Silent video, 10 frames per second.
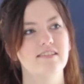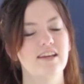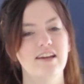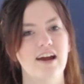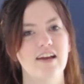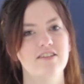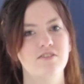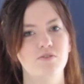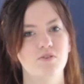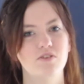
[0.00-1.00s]
in high
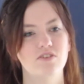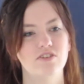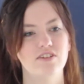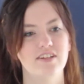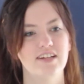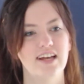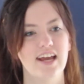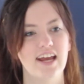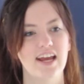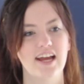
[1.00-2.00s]
school
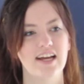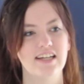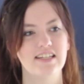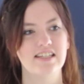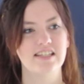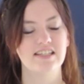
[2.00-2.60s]
and